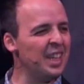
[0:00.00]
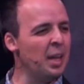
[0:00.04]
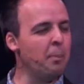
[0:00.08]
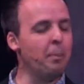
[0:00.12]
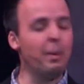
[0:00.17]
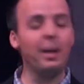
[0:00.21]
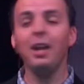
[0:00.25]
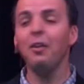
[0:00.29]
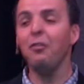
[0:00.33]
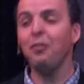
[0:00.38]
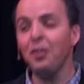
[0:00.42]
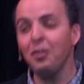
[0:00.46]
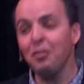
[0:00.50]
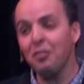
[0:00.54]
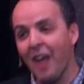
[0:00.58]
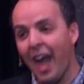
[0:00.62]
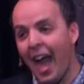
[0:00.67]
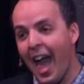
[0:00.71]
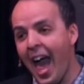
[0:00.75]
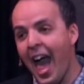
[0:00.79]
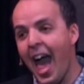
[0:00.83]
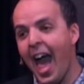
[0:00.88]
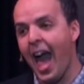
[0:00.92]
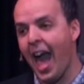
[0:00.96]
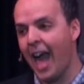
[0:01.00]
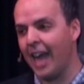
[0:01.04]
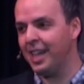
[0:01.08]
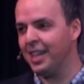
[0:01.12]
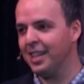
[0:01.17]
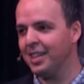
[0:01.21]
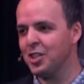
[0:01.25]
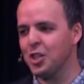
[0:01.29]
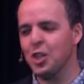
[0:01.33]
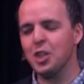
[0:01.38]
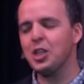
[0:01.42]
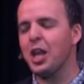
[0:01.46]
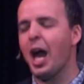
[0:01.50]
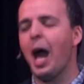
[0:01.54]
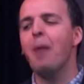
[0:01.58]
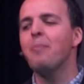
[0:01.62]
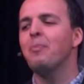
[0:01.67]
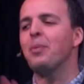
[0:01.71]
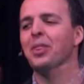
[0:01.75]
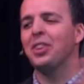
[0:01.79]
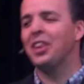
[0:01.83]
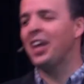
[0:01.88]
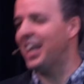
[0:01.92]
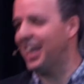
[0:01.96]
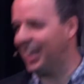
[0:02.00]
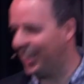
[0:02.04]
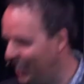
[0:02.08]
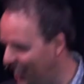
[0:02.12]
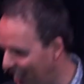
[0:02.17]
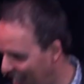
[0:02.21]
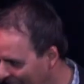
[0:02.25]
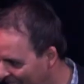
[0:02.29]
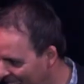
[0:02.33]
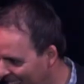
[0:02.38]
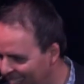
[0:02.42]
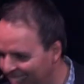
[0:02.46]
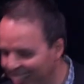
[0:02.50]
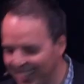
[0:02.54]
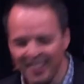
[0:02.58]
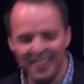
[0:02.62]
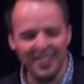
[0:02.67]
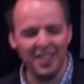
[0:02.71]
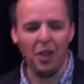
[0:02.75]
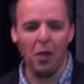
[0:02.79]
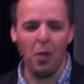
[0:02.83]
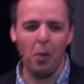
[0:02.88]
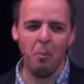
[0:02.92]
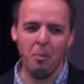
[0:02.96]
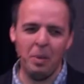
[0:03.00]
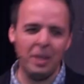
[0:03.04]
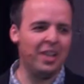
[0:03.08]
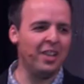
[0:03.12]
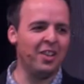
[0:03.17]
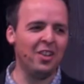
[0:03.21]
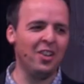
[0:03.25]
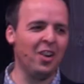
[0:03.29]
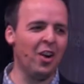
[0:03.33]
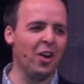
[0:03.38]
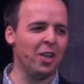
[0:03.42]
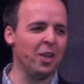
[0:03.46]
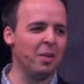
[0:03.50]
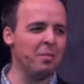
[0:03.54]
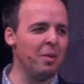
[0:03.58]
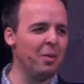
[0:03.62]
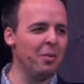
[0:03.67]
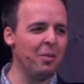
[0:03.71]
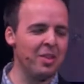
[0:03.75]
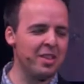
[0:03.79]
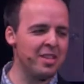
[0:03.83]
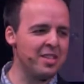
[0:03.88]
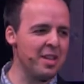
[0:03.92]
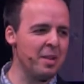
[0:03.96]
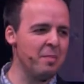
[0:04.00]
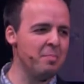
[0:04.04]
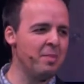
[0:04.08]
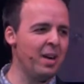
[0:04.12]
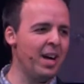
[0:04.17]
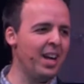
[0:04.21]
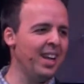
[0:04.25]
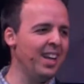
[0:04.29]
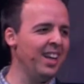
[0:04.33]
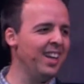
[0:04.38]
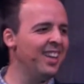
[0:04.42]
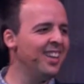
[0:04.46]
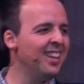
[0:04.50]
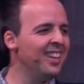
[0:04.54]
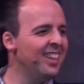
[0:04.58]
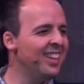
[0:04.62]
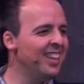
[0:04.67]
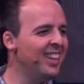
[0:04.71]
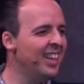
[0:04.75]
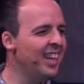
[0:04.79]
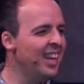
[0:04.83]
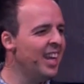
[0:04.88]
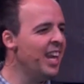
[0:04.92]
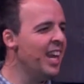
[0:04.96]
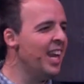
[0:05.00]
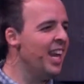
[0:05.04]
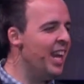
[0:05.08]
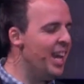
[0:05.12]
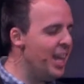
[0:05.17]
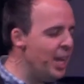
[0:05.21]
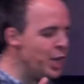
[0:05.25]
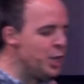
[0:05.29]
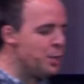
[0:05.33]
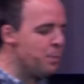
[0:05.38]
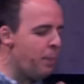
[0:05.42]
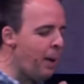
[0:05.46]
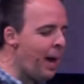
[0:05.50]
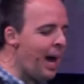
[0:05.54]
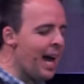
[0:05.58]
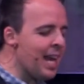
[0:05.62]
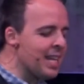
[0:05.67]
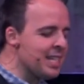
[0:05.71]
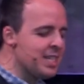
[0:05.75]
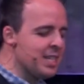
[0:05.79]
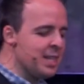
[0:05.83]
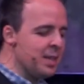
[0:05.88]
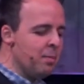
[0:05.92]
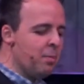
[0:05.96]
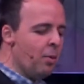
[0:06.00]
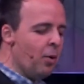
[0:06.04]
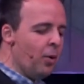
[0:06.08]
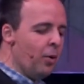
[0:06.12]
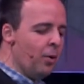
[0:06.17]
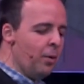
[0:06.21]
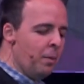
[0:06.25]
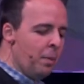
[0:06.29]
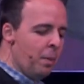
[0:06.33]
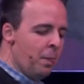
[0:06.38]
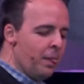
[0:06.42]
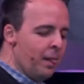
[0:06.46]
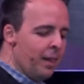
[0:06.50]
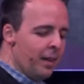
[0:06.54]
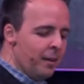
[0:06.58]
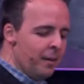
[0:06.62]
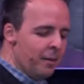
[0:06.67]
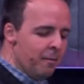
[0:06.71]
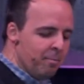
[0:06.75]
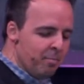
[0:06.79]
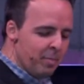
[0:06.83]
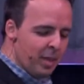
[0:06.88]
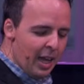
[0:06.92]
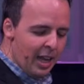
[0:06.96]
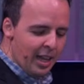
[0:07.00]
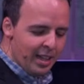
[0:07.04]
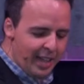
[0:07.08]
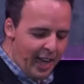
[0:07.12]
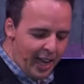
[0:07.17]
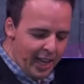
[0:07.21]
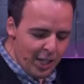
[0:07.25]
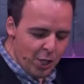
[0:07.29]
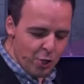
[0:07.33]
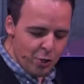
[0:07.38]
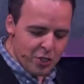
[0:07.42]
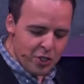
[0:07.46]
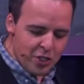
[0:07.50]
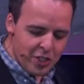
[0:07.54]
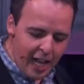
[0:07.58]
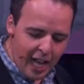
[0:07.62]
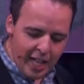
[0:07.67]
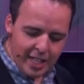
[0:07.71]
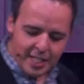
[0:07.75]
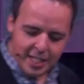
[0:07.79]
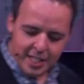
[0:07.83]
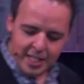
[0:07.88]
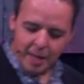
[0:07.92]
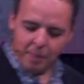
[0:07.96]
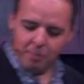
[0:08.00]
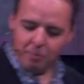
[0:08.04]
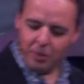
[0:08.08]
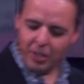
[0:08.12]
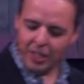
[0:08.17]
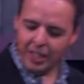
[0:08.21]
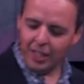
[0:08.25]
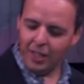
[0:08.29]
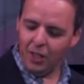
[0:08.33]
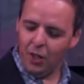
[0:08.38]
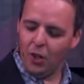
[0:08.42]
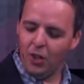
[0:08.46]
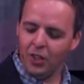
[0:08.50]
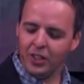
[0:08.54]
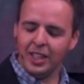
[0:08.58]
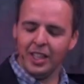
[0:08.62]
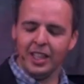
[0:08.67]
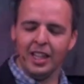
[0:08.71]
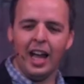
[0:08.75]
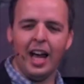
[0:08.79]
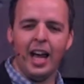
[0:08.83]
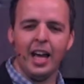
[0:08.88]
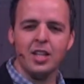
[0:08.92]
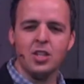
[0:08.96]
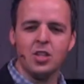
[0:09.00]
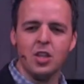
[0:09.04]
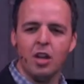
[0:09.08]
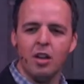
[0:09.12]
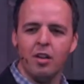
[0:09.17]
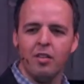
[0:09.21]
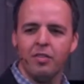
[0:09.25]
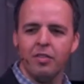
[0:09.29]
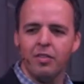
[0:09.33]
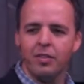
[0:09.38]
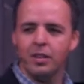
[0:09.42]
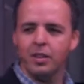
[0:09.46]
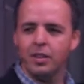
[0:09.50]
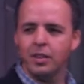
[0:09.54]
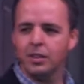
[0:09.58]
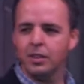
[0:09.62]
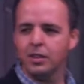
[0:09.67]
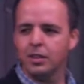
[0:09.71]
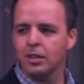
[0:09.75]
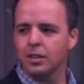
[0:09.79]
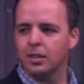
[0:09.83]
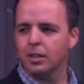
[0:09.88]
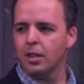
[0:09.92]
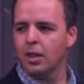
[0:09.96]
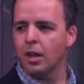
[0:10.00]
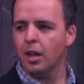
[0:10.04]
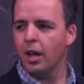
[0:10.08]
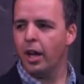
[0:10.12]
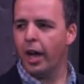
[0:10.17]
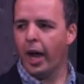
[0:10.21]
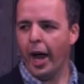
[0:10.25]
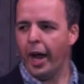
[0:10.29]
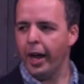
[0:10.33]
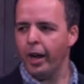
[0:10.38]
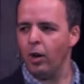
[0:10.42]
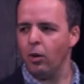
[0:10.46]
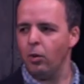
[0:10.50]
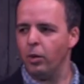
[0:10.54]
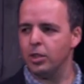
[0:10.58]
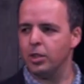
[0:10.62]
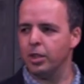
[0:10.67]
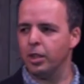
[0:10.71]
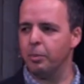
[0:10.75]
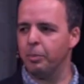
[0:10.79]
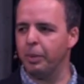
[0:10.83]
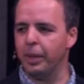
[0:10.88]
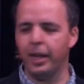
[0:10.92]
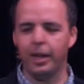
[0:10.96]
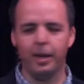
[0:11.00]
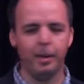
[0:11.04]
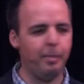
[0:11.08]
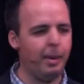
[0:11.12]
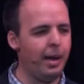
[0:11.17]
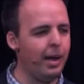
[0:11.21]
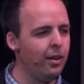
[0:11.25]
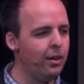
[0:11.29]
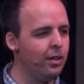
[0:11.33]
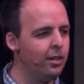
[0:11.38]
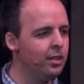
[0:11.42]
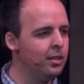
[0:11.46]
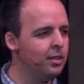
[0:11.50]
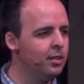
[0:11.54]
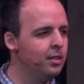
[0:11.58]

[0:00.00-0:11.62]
But if you've had, just hypothetically, been in an argument with somebody, it is possible that you said something along the lines of, I don't know what you're complaining about.